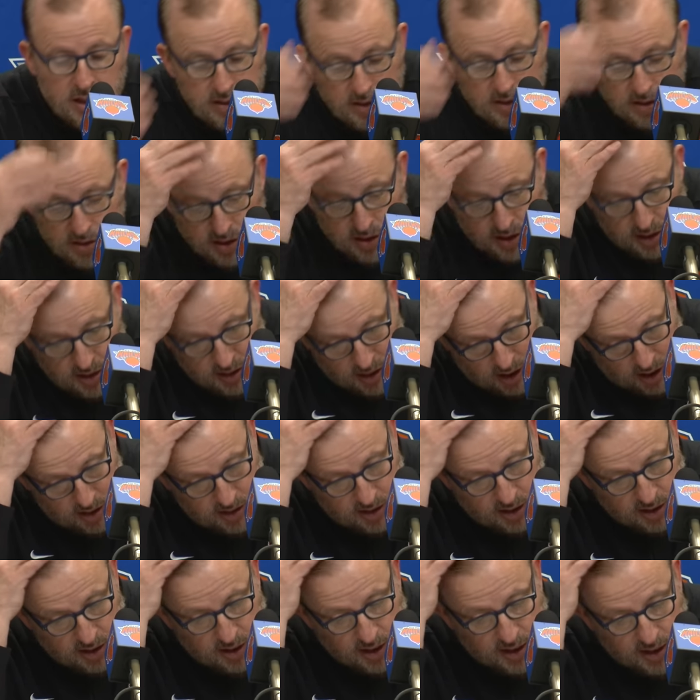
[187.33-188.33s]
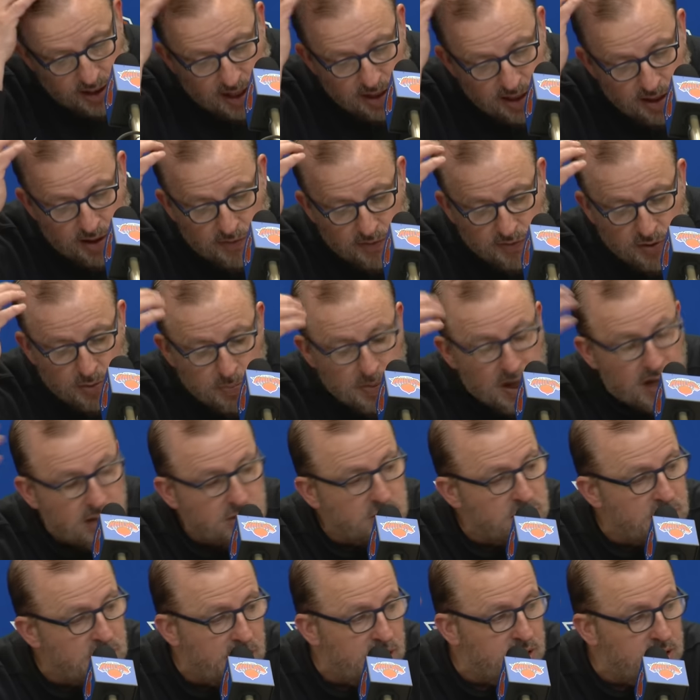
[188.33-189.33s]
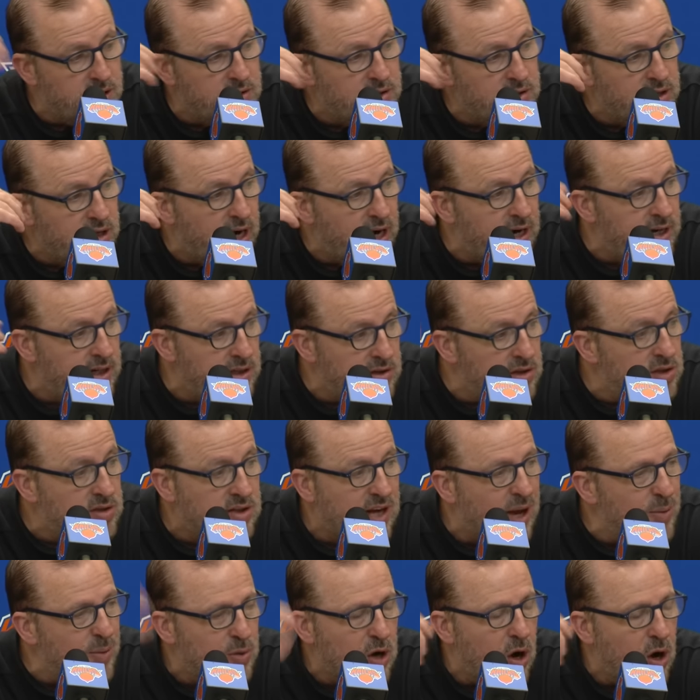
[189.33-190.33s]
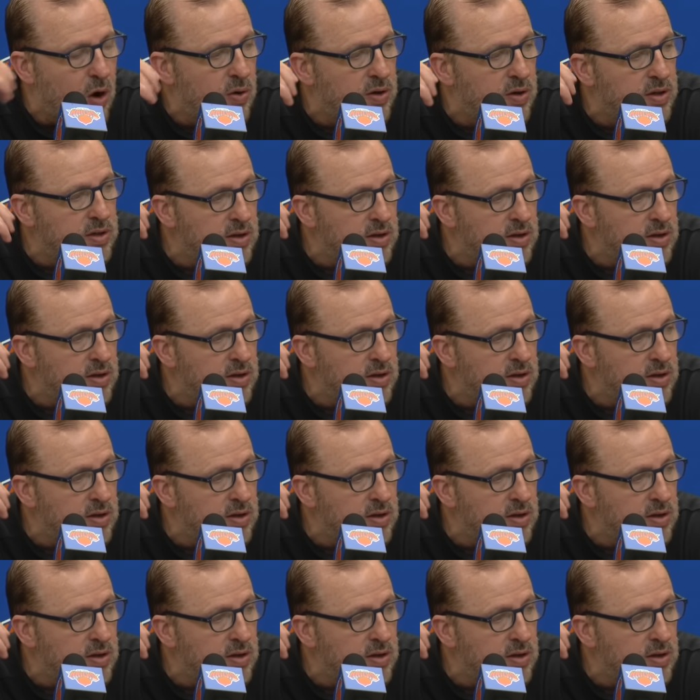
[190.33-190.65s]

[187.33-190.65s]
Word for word: like the thing I loved about Jalen tonight, he just kept going.